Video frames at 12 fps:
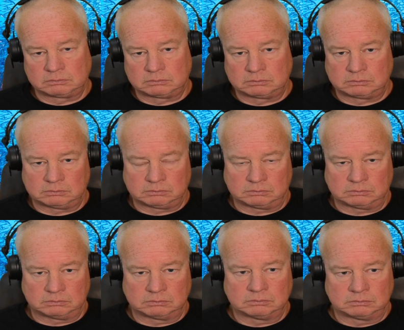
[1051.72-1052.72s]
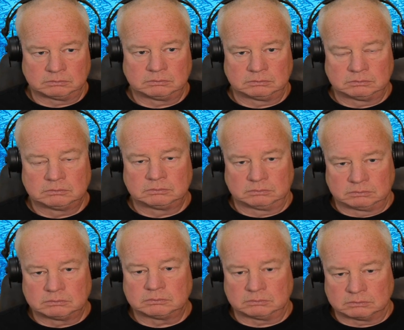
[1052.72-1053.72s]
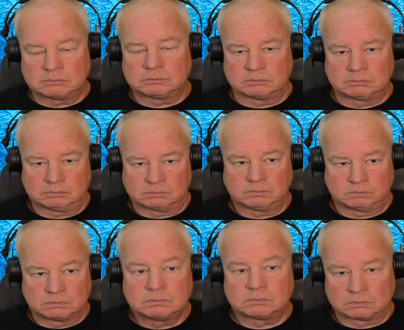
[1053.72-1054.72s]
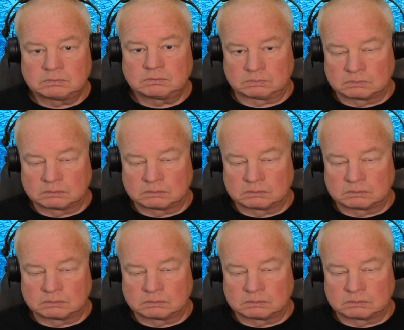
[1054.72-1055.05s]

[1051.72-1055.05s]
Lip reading: This person isn't speaking.